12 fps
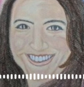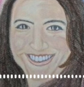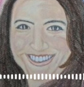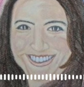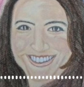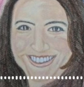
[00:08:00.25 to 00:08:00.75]

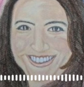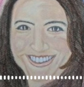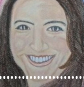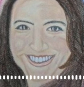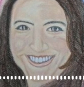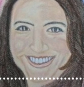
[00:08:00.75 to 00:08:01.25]
Saturday, and
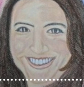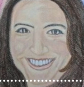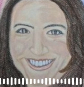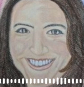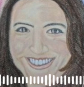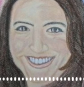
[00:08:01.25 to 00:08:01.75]
Sunday.
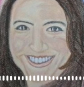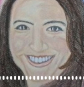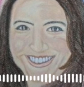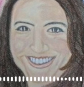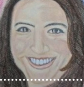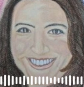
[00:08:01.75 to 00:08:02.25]
So
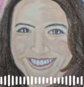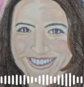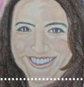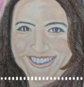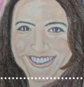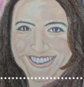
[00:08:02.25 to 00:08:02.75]
kick
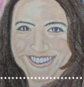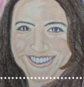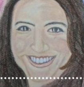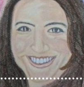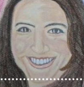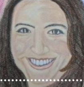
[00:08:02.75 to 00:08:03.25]
back.
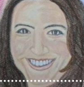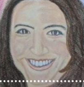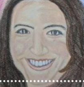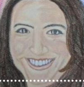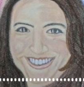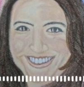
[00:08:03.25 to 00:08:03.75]

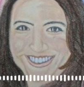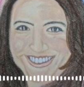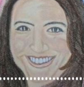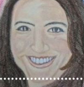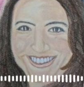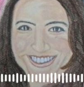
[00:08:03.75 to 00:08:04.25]

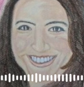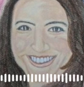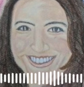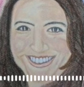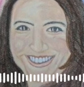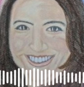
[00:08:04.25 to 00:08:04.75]
Um, this is a
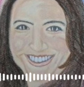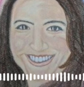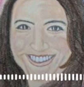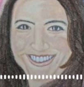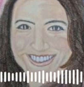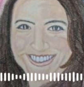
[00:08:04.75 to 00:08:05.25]
weekend of
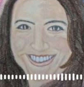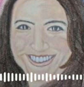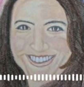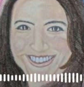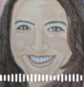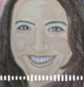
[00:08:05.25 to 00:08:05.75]

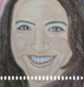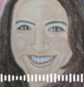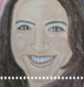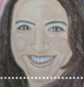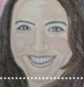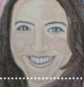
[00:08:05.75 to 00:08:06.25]

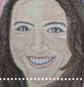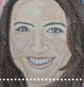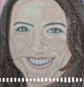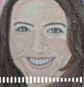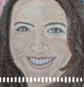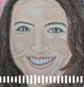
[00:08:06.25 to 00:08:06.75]
socializing.
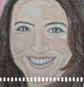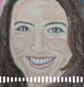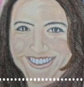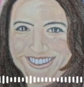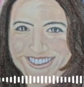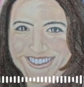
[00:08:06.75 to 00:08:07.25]
It's a
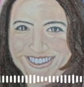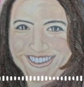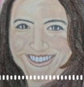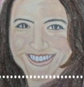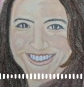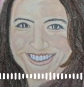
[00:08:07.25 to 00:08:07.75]

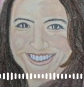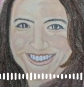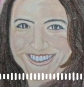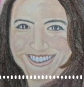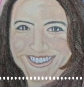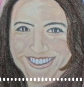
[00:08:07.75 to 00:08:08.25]
weekend
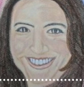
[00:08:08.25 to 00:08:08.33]
of